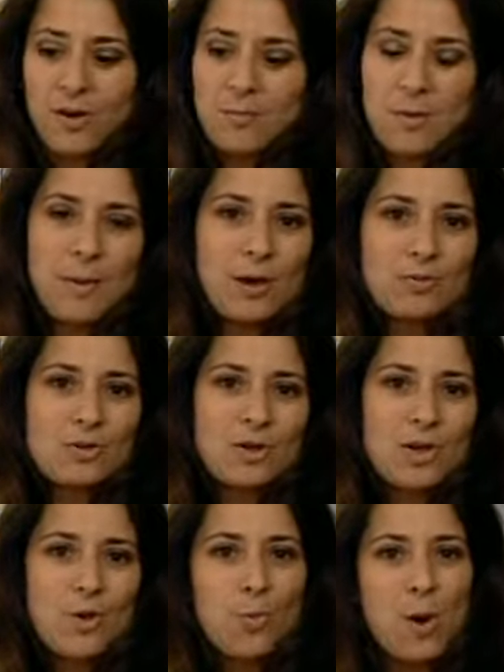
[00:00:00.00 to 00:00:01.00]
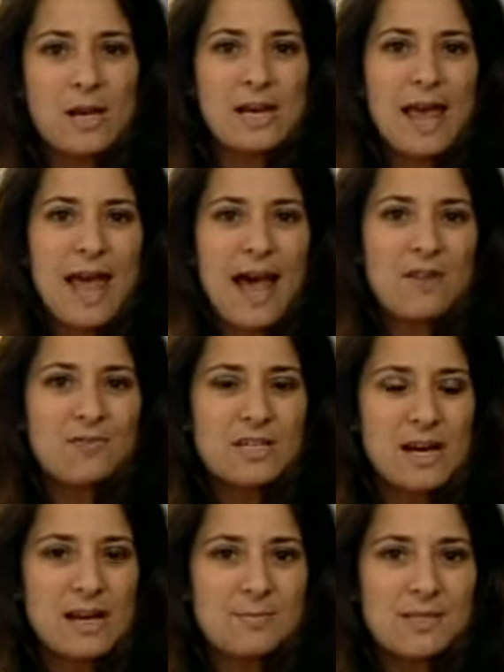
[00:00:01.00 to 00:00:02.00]
from about one and a half
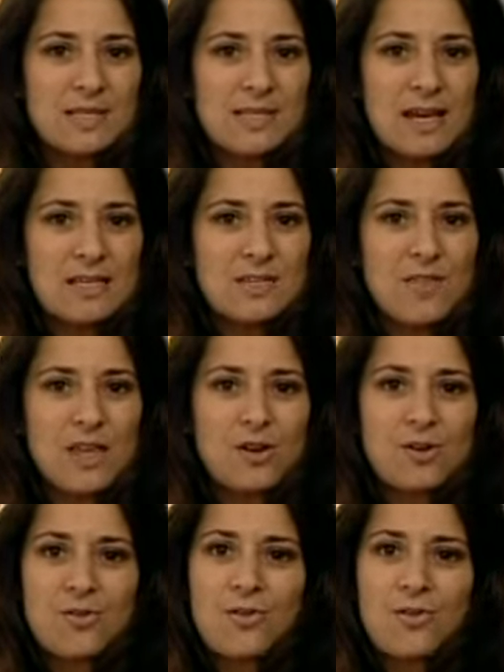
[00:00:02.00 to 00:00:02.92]
times the size of the